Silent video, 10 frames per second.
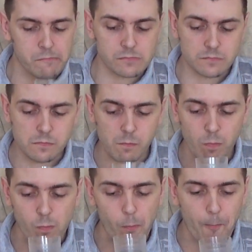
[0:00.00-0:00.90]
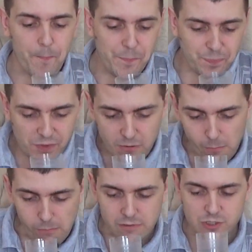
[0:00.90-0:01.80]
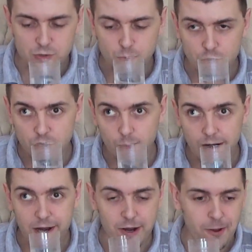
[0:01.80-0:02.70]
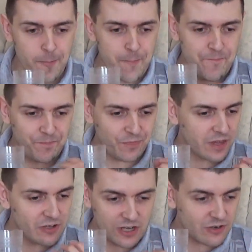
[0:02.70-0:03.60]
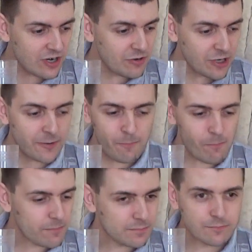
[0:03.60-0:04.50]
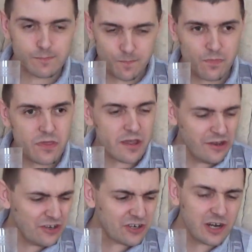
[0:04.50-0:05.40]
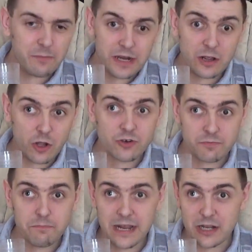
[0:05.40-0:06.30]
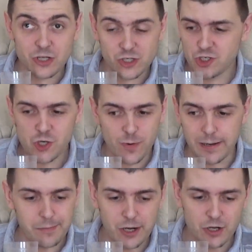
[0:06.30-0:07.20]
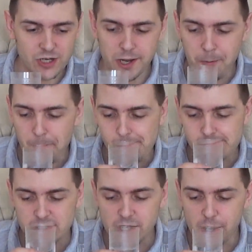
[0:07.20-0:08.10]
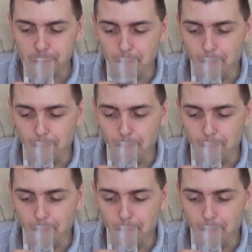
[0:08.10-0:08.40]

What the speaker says: And just wash away the. As I told you, this is going to be a lot of me just chewing because I can't